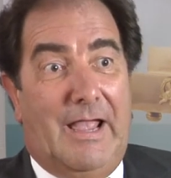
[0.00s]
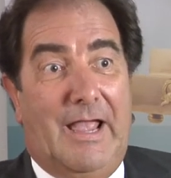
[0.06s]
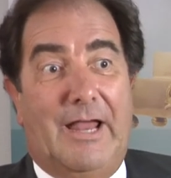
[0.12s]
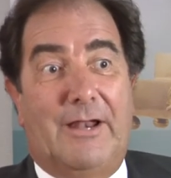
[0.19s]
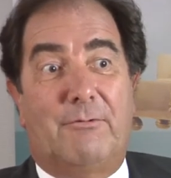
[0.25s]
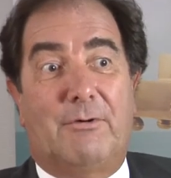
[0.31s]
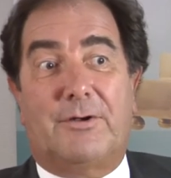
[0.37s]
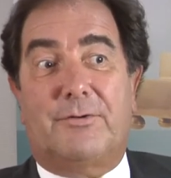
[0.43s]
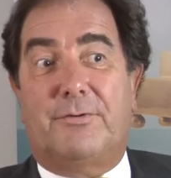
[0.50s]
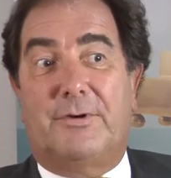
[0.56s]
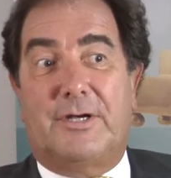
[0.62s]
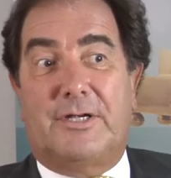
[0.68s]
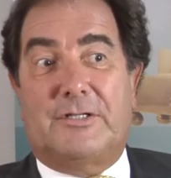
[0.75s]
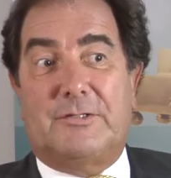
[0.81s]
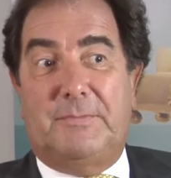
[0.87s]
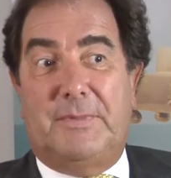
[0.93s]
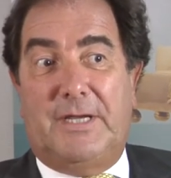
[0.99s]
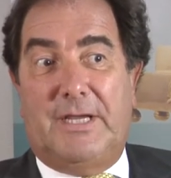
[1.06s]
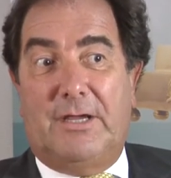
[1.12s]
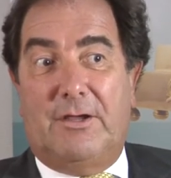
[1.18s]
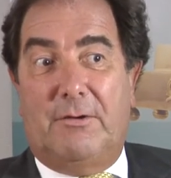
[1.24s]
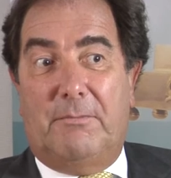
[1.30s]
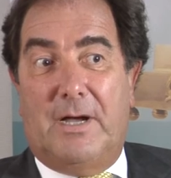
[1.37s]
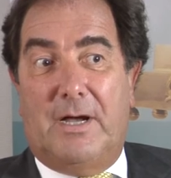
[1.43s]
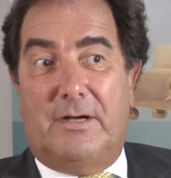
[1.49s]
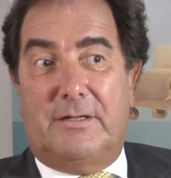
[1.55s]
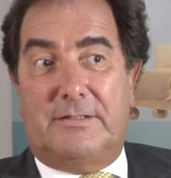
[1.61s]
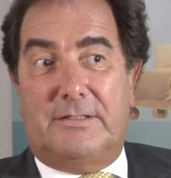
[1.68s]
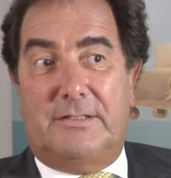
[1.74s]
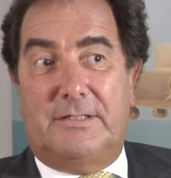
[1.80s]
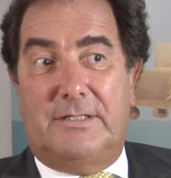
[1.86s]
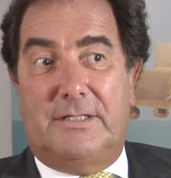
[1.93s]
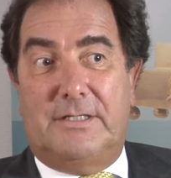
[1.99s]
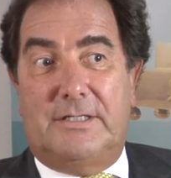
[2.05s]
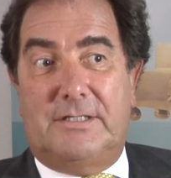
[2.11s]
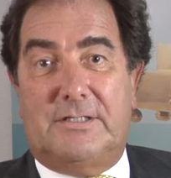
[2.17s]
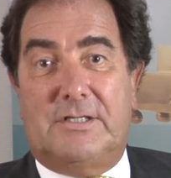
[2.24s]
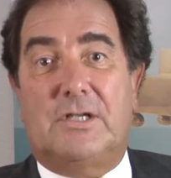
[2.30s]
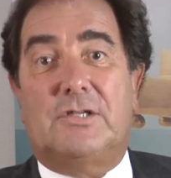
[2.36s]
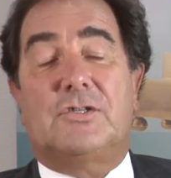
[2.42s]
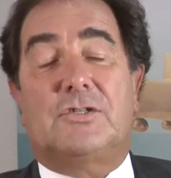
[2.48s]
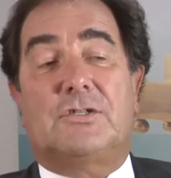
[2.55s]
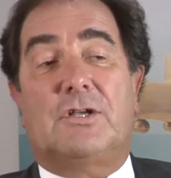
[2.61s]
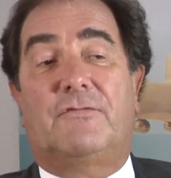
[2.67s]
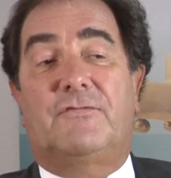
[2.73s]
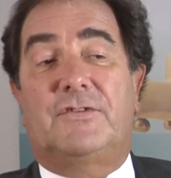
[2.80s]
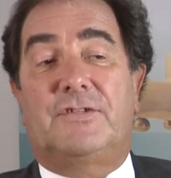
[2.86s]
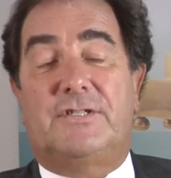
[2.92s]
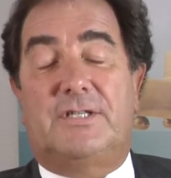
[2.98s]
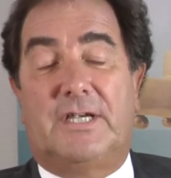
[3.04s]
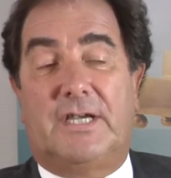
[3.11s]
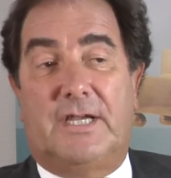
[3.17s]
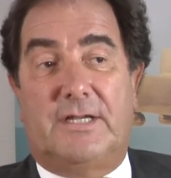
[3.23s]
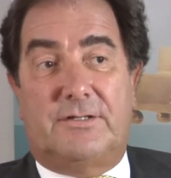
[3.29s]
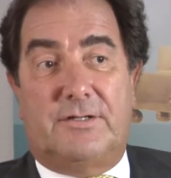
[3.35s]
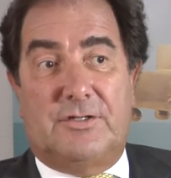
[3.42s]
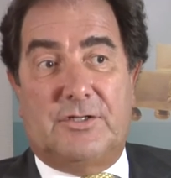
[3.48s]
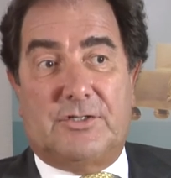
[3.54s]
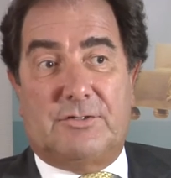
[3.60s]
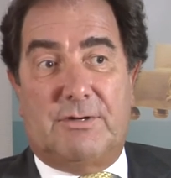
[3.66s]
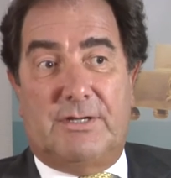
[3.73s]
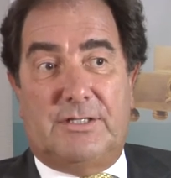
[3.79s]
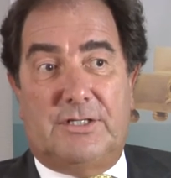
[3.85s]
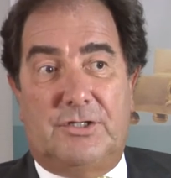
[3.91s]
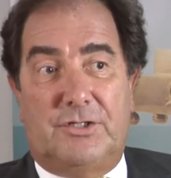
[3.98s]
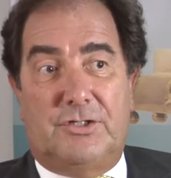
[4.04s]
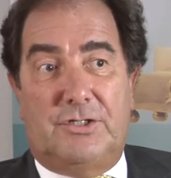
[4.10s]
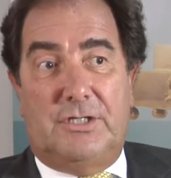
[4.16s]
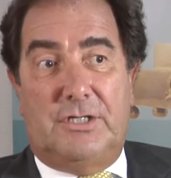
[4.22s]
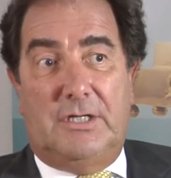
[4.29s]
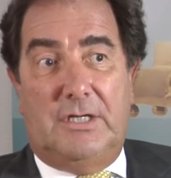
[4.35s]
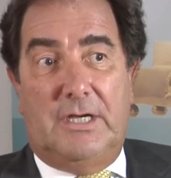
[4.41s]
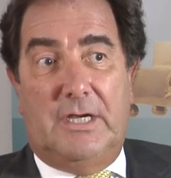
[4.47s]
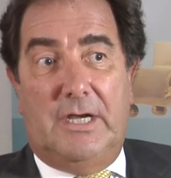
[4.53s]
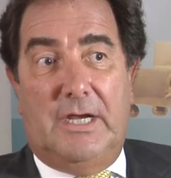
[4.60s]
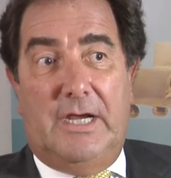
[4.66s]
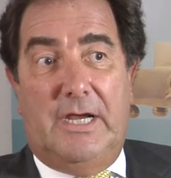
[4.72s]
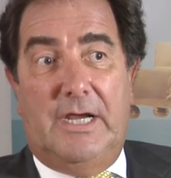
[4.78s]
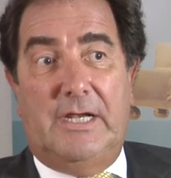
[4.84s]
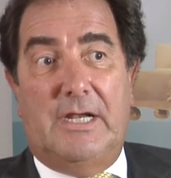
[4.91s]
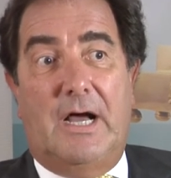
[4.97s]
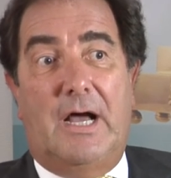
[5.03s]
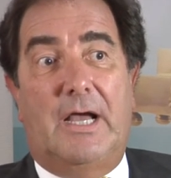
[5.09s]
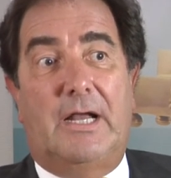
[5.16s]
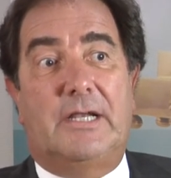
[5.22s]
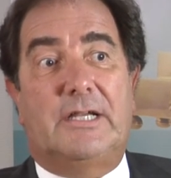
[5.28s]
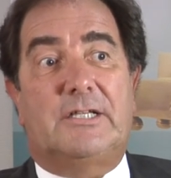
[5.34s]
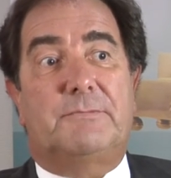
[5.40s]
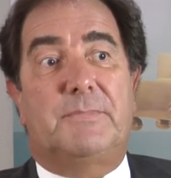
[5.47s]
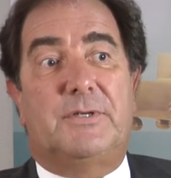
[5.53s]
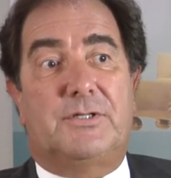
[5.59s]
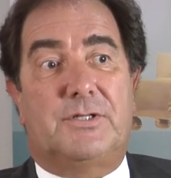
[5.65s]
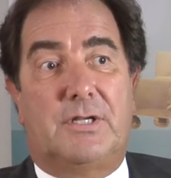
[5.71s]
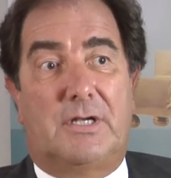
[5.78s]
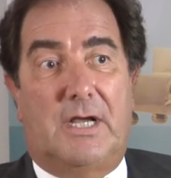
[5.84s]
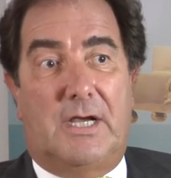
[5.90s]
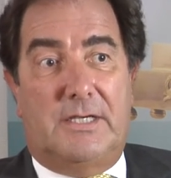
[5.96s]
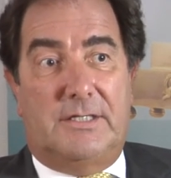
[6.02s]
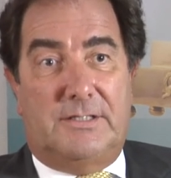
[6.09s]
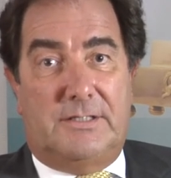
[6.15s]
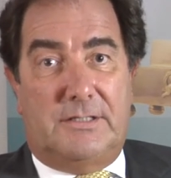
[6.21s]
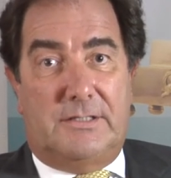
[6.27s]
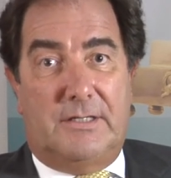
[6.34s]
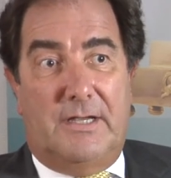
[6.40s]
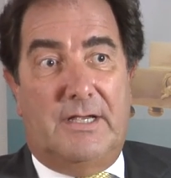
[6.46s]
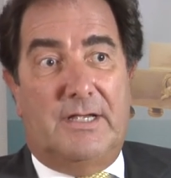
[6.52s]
And what we are speaking about is sophisticated strategy in highly specialized